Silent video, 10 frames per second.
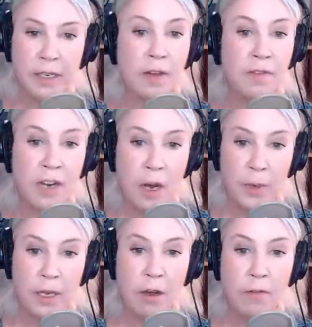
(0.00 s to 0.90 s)
of a
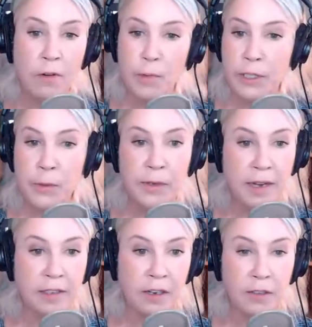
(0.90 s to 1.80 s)
company over risk
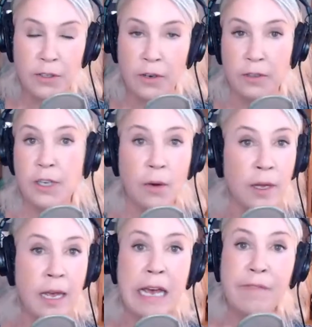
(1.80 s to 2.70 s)
related concerns. So,
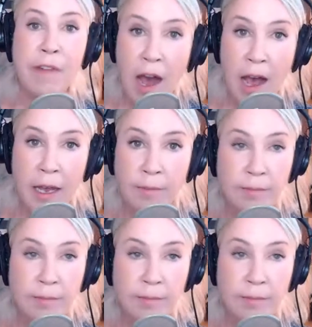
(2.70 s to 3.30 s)
if I